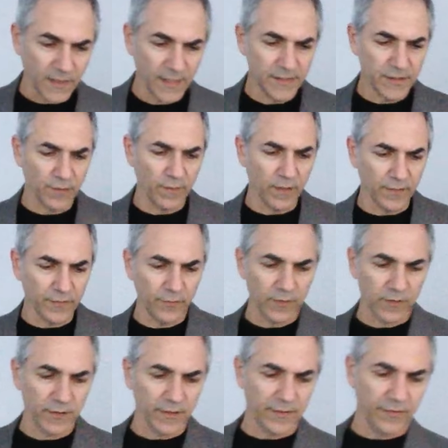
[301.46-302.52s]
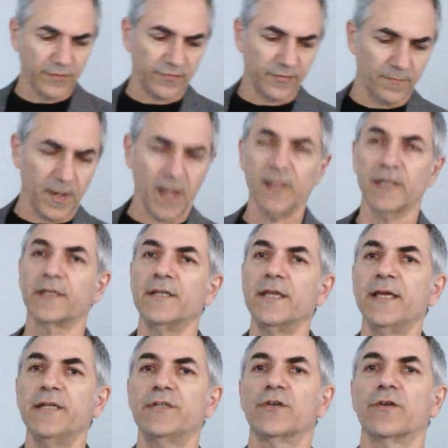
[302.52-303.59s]
And so we also want to look at the symbolic
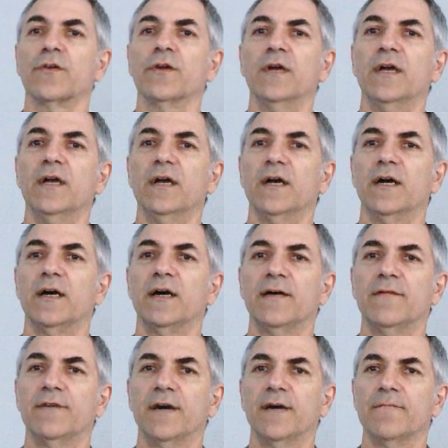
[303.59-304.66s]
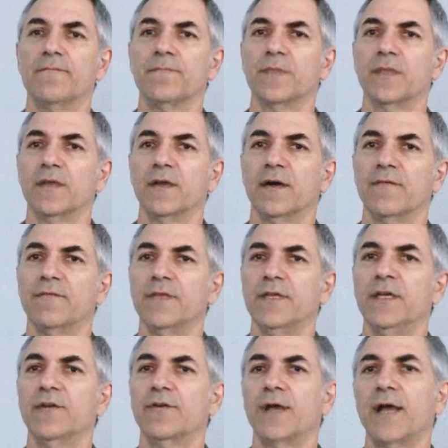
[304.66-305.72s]
nature of
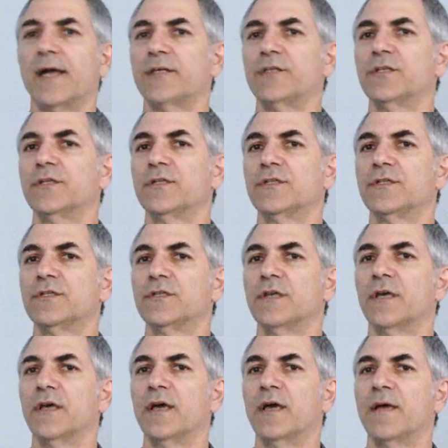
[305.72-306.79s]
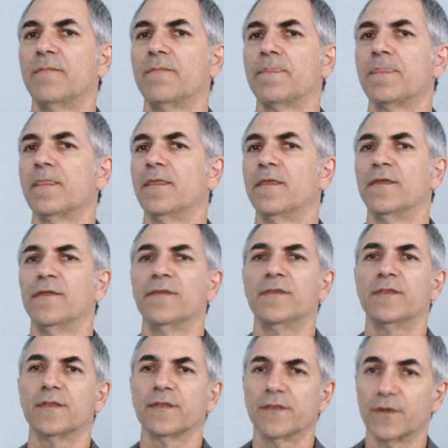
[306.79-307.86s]
the interactions,
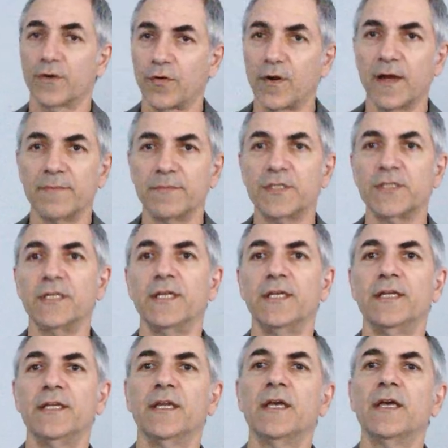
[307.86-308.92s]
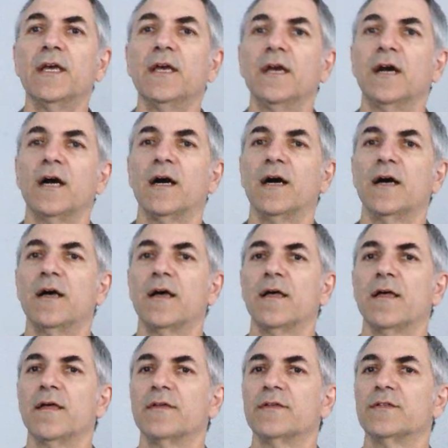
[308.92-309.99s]
the crime scene
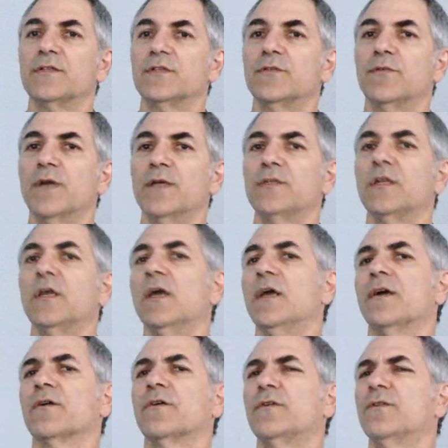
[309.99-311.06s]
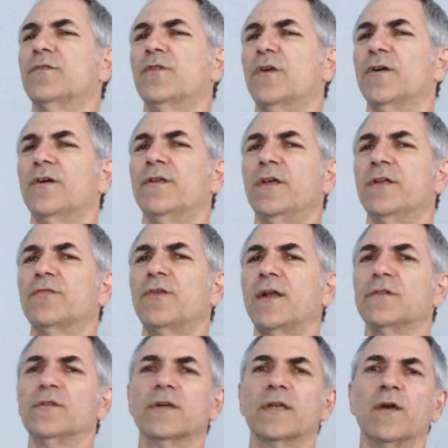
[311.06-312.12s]
situation, and try
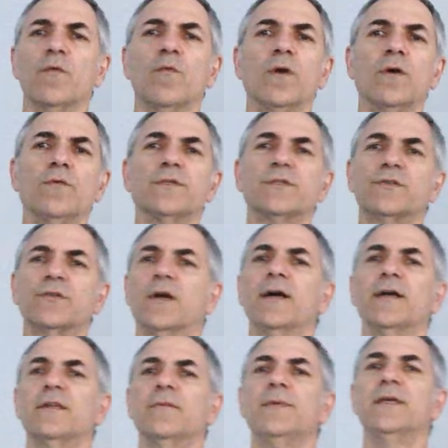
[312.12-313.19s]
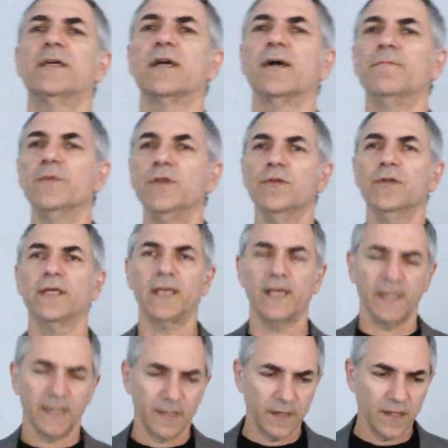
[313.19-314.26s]
to look at what was trying to be
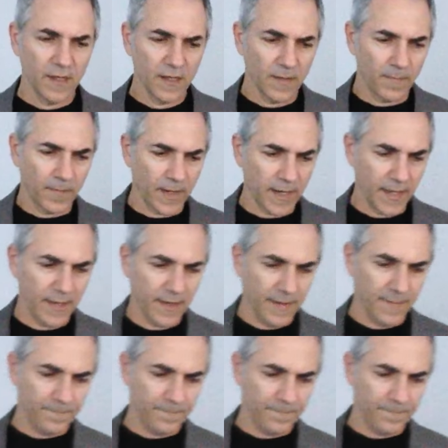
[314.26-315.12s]
communicated by